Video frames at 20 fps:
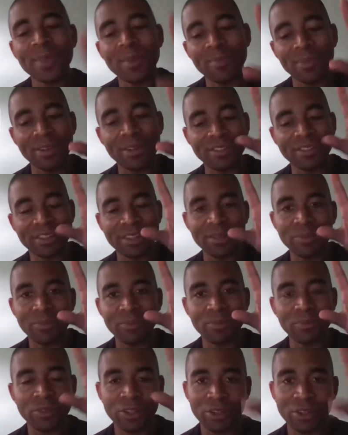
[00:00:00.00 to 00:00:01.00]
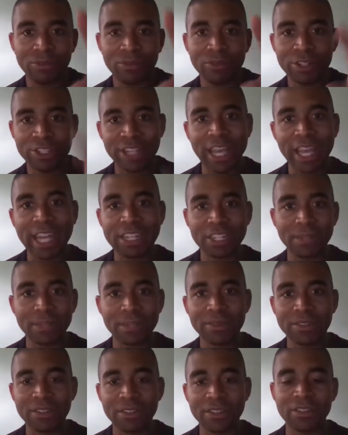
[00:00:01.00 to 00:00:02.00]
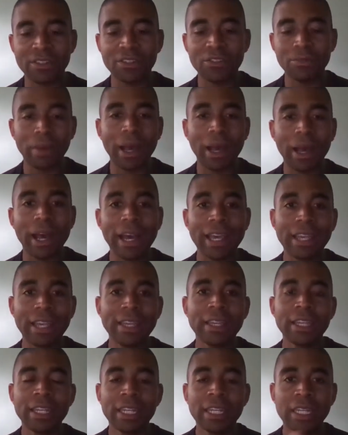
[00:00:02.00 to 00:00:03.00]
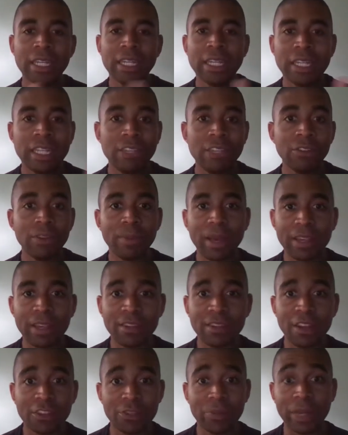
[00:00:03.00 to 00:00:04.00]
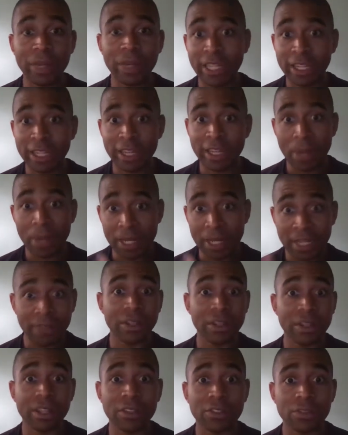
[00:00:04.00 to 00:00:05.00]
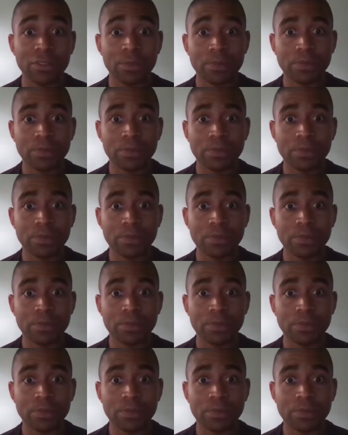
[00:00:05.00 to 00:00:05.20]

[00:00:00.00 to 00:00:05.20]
But is it, you know, what Jack Chappell says is to buy, he only buys stocks that pay dividends.